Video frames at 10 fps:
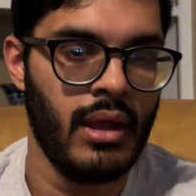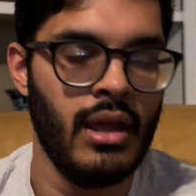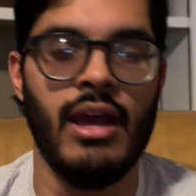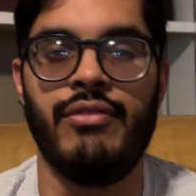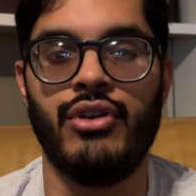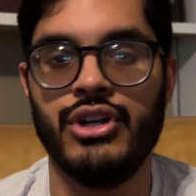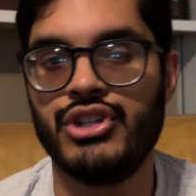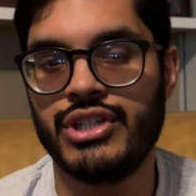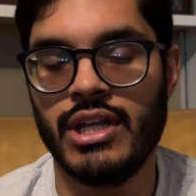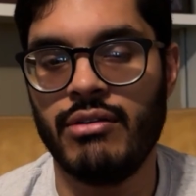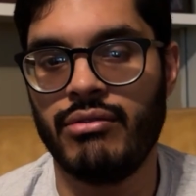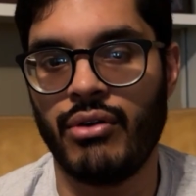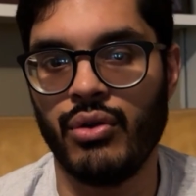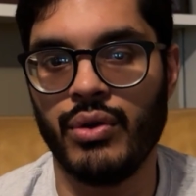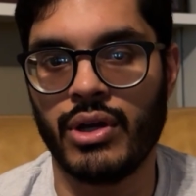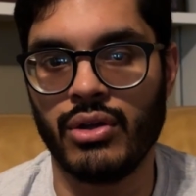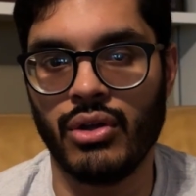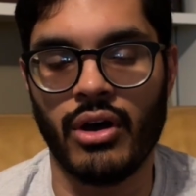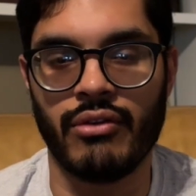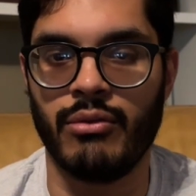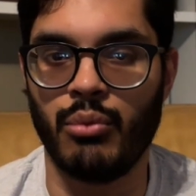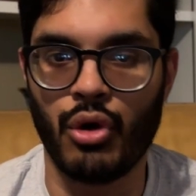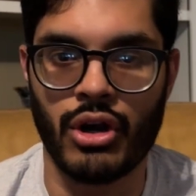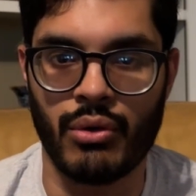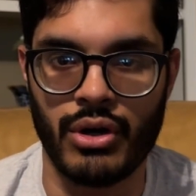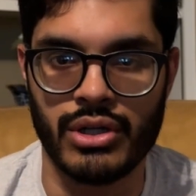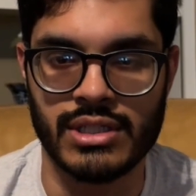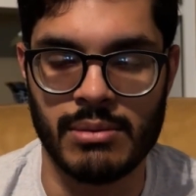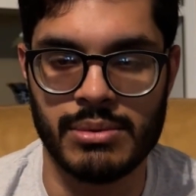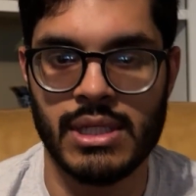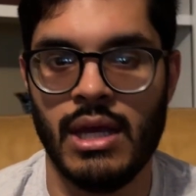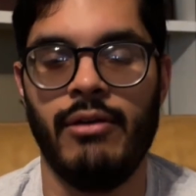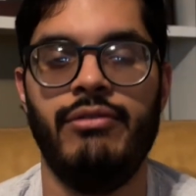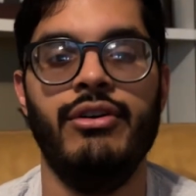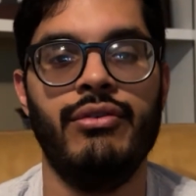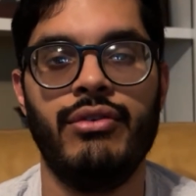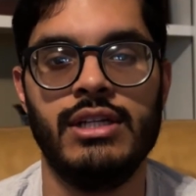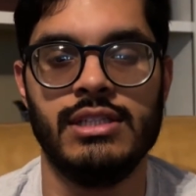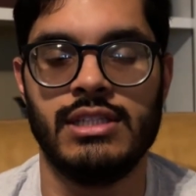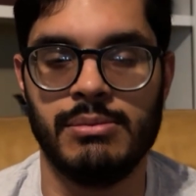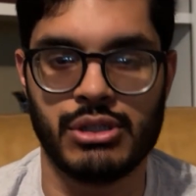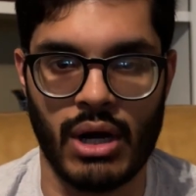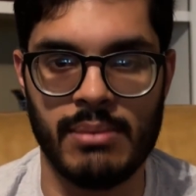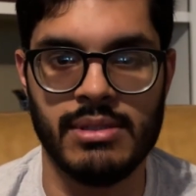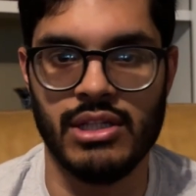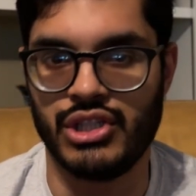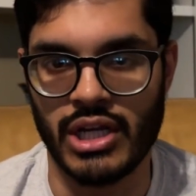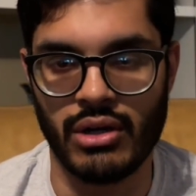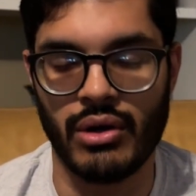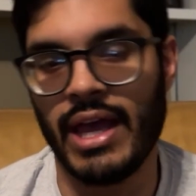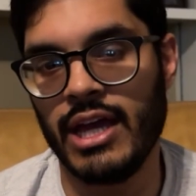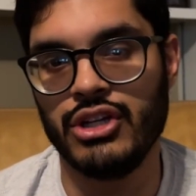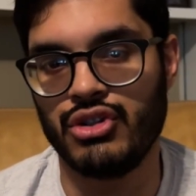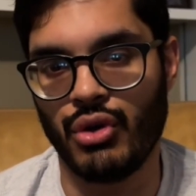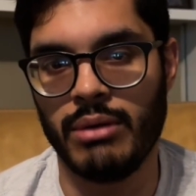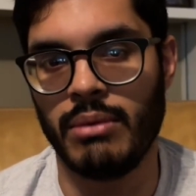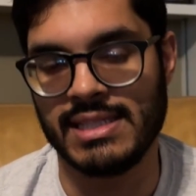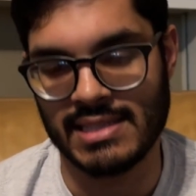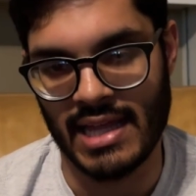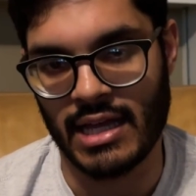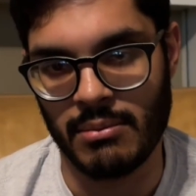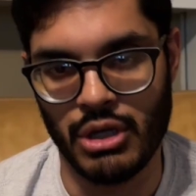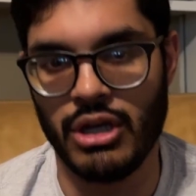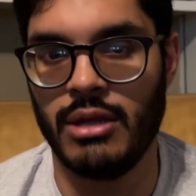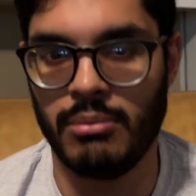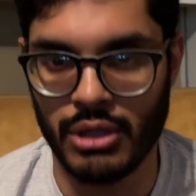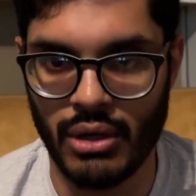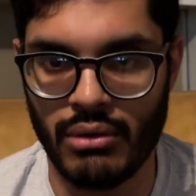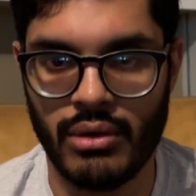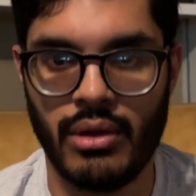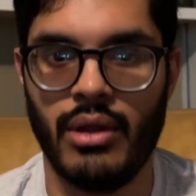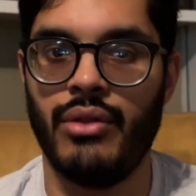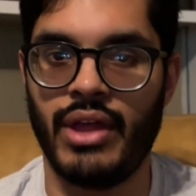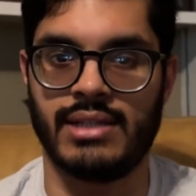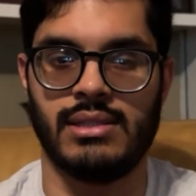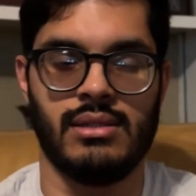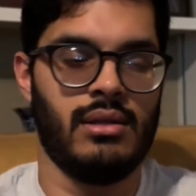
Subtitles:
If you're interested in following along for more career tips, feel free to subscribe to the channel and join my Slack community below. Thanks.